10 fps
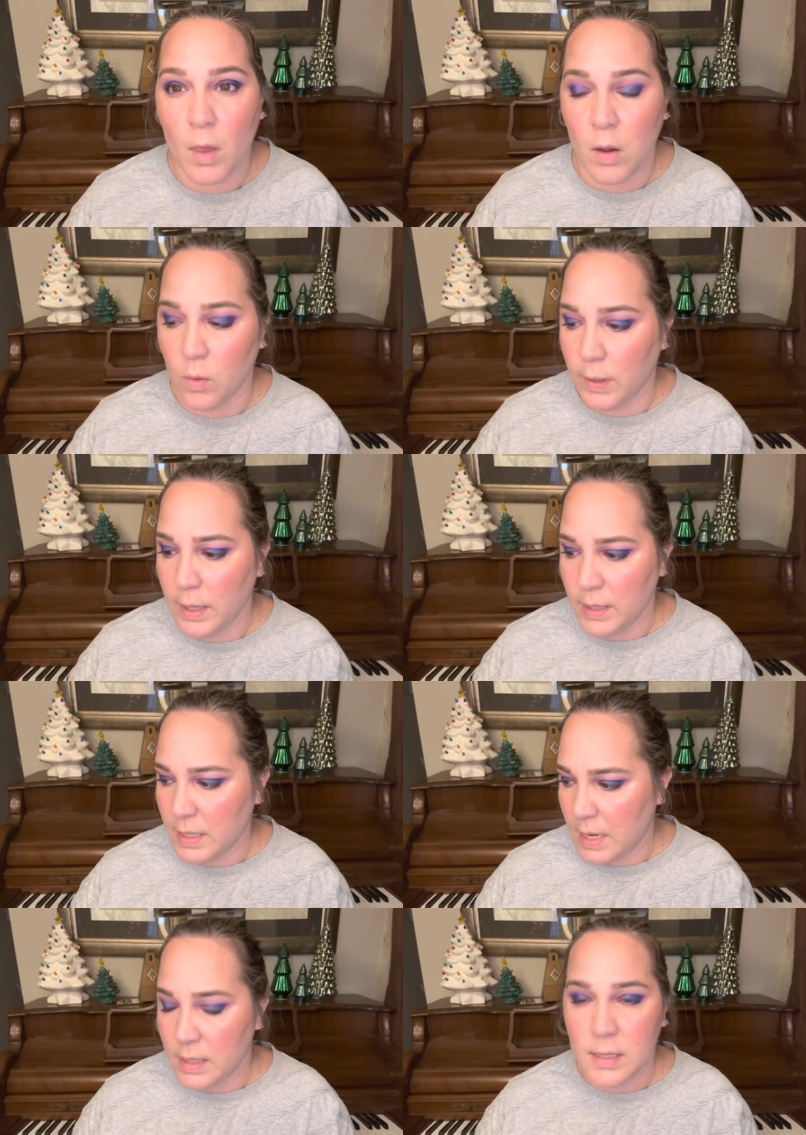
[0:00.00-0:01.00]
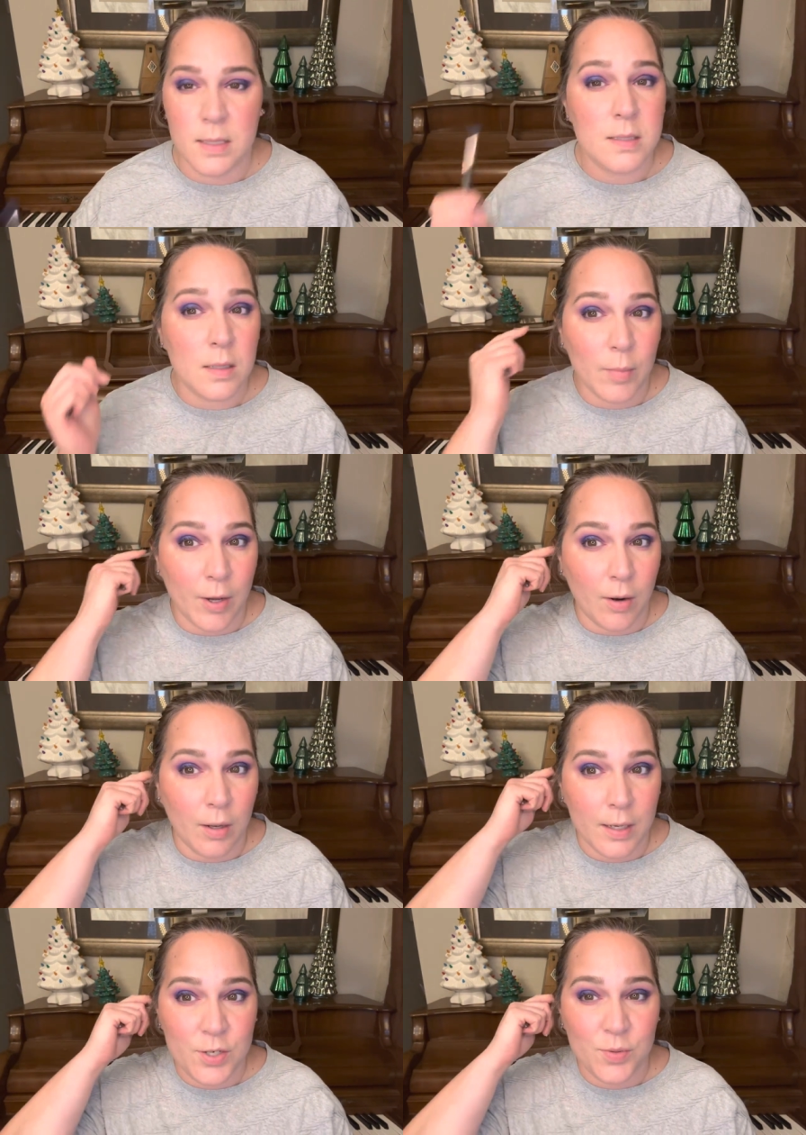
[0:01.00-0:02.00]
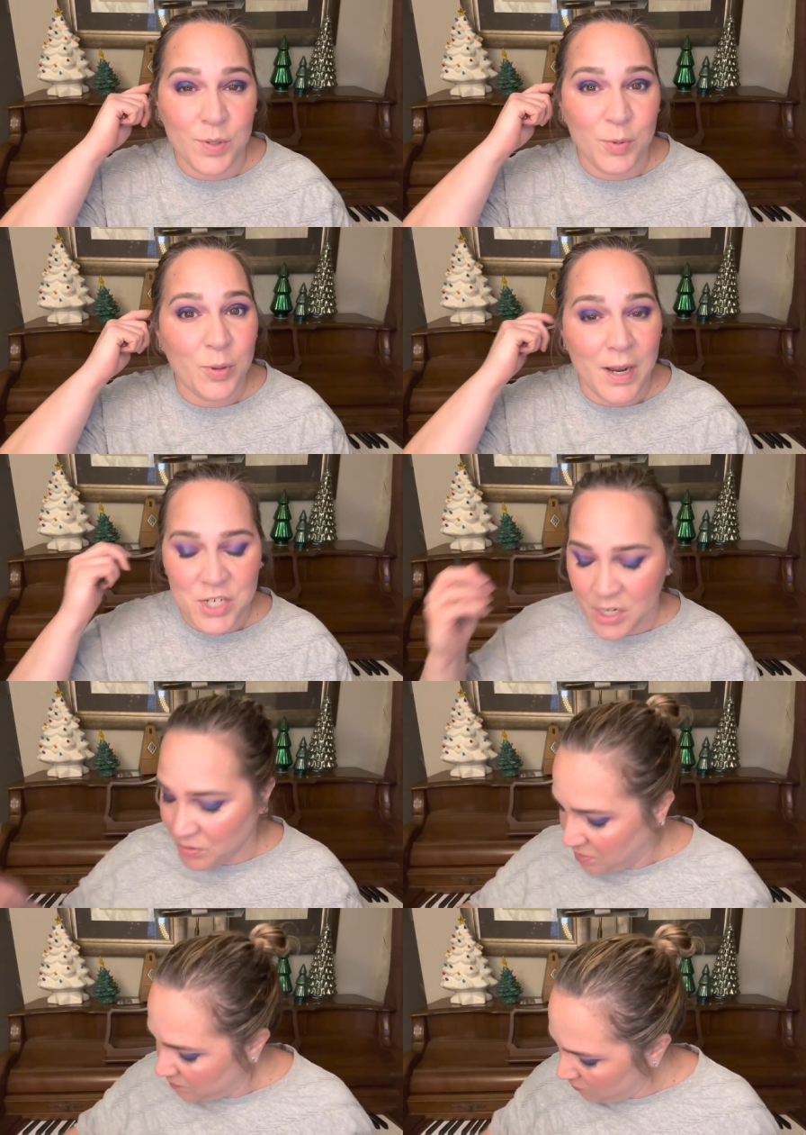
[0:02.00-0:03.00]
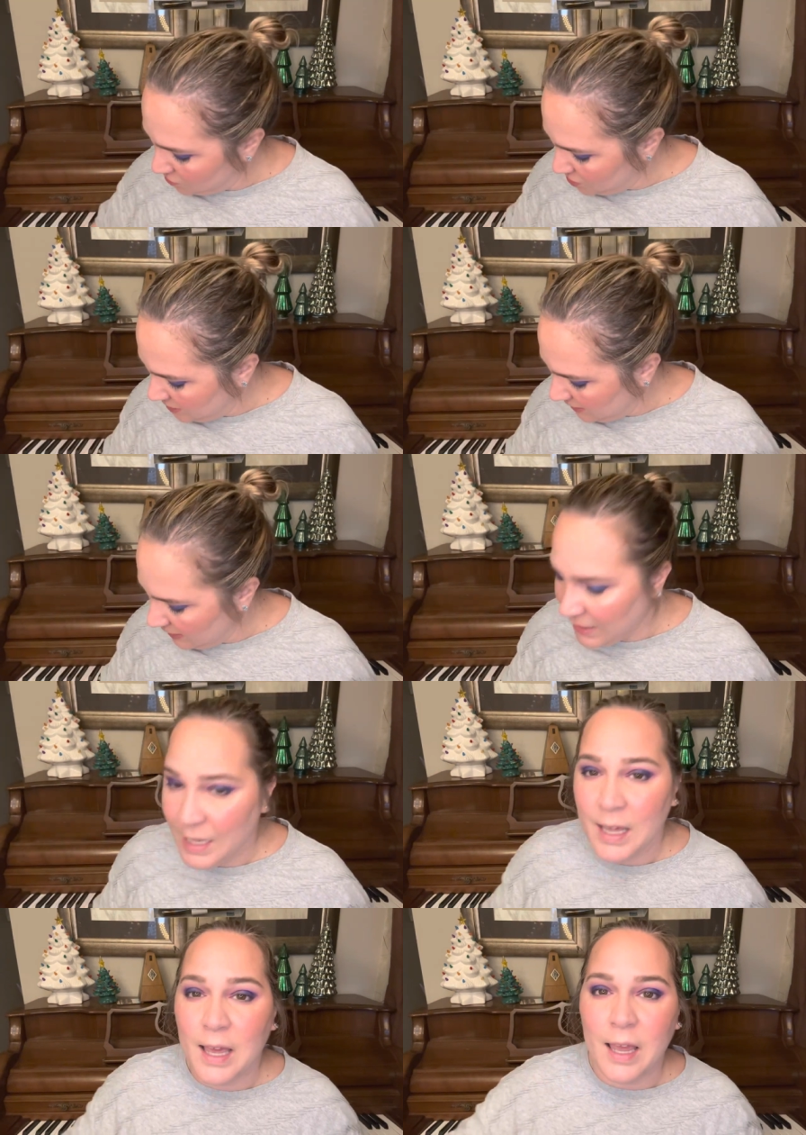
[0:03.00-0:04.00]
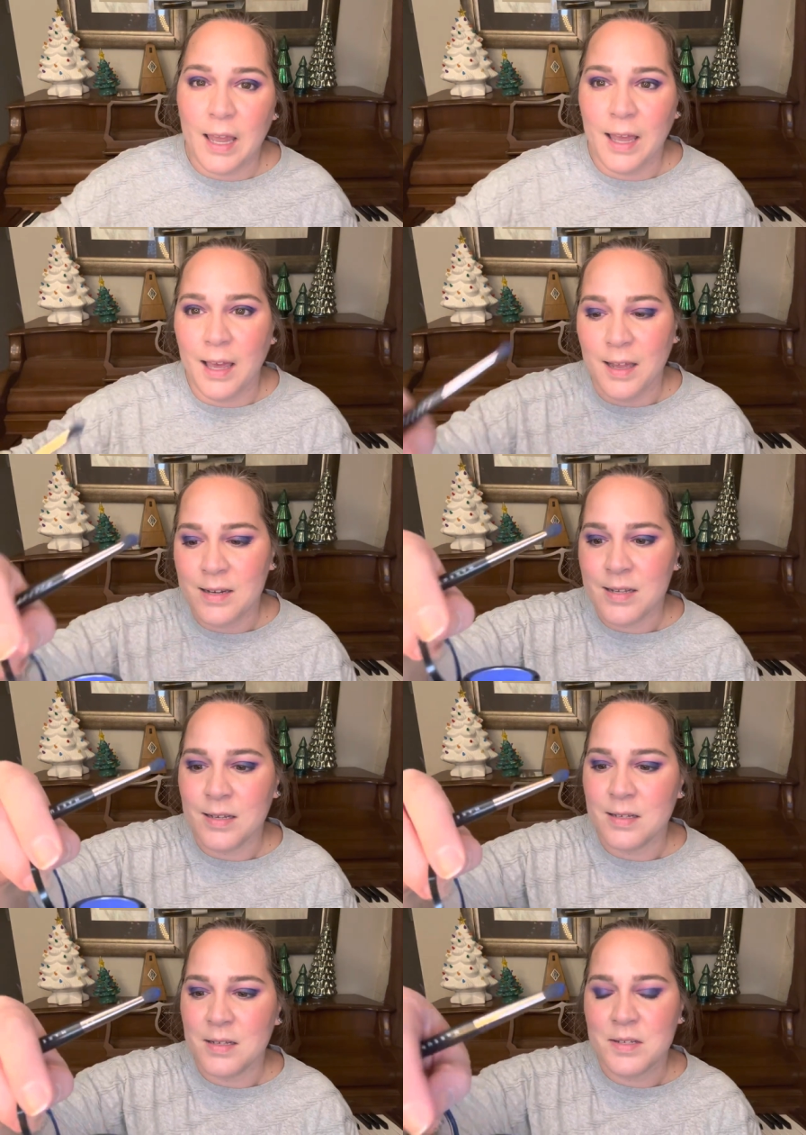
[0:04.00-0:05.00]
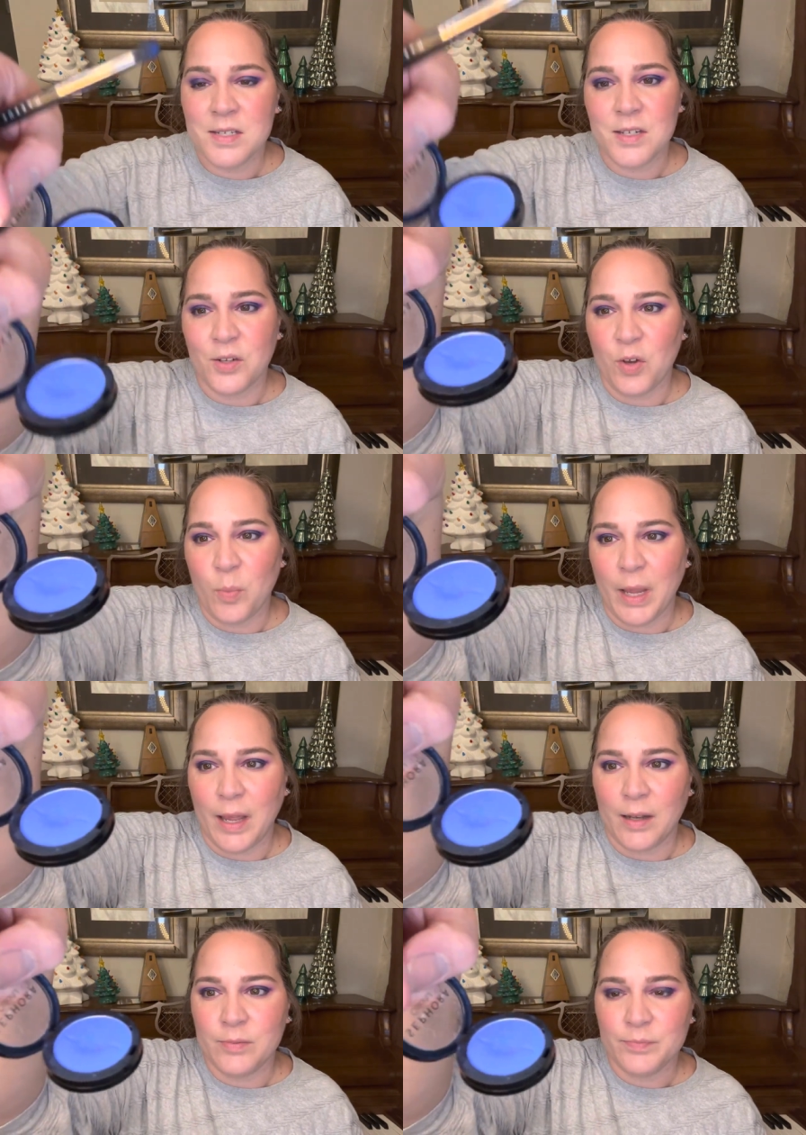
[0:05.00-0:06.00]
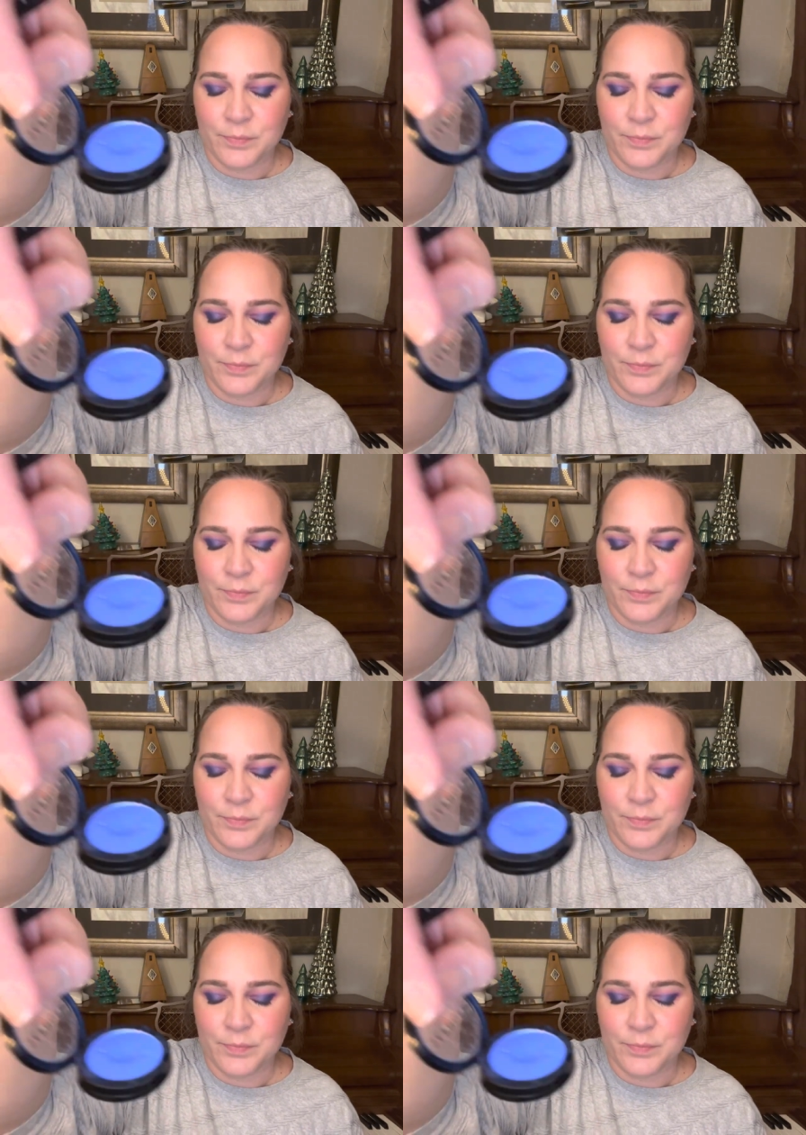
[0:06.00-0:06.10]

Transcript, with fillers: Okay, that is about all I do with the blue eyeshadow, unfortunately, and still no pan.